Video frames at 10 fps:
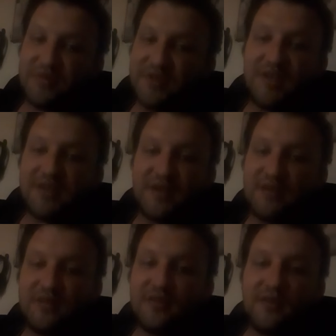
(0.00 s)

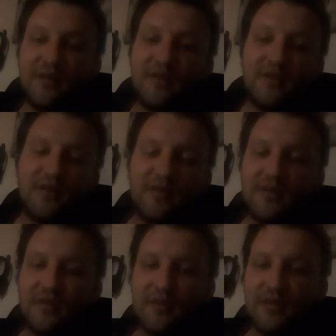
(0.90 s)
deacon
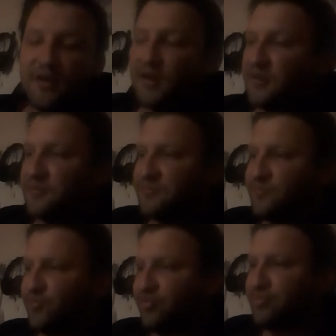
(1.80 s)
uh
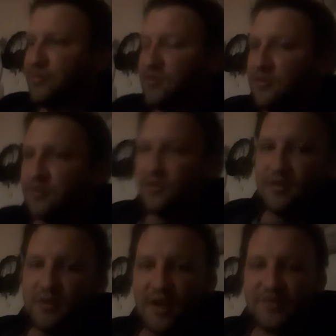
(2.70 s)

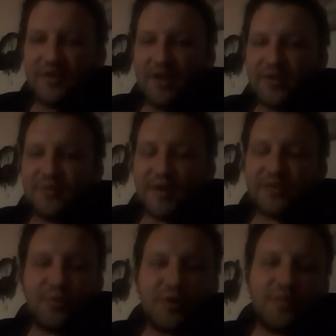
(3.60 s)
that's not in the correct
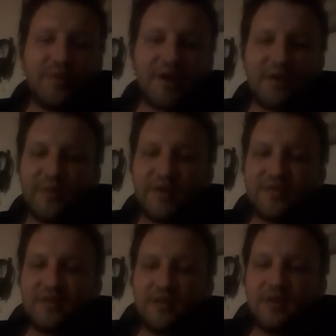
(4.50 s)
order but
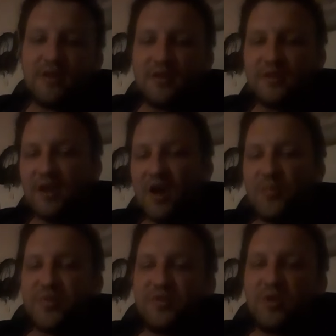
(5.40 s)
anyways i
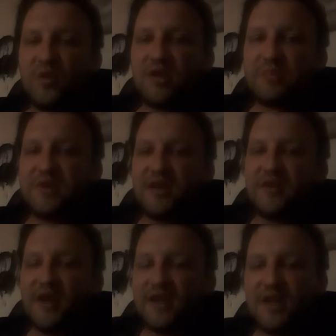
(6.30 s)
hope you know what i'm getting
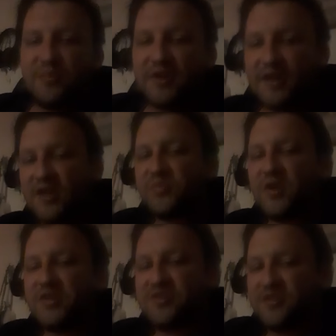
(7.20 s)
at anybody else
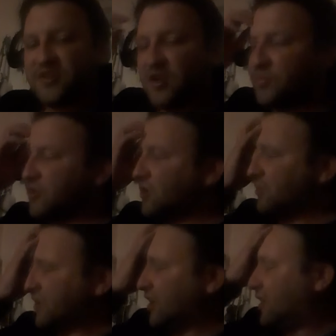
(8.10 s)
watches this i hope you know what
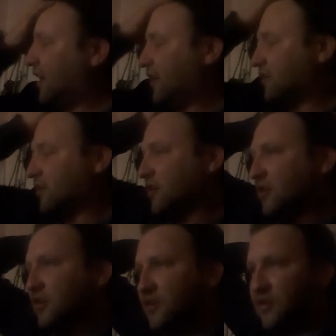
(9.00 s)
i'm getting at
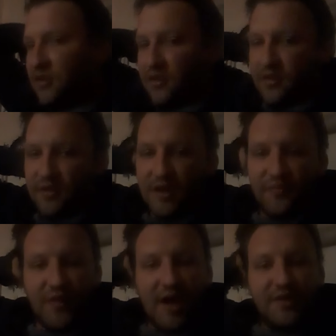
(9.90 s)
you got
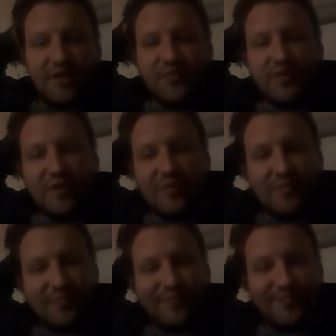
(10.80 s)
five different
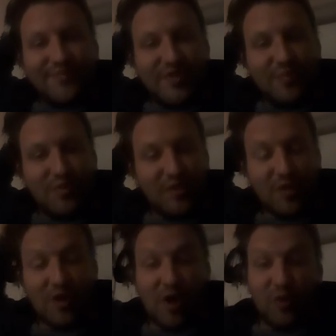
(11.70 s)

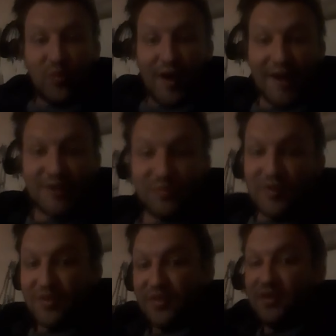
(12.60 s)
so-called ranks with